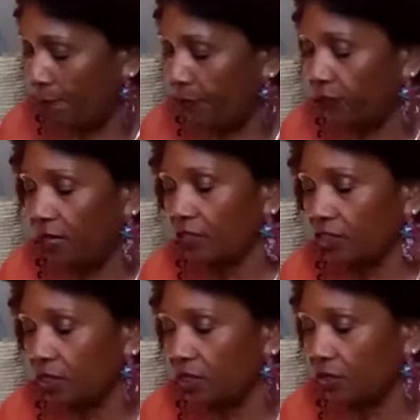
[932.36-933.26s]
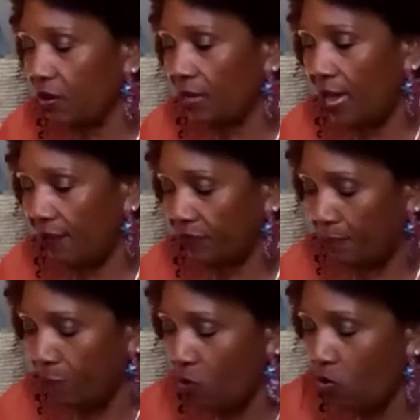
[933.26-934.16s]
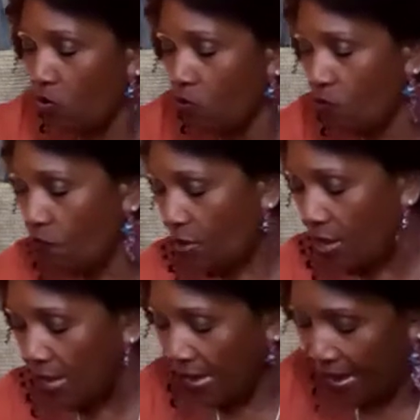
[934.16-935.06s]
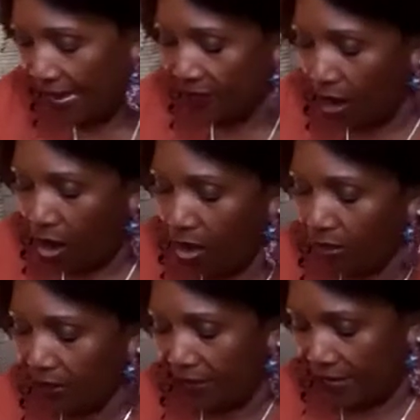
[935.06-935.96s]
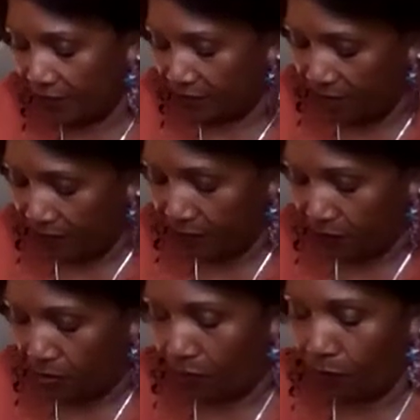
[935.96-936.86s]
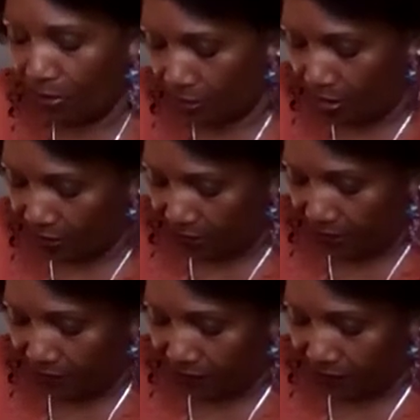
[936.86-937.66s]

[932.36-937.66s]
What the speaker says: production is going to have to move and all of that stuff. So we're going to give it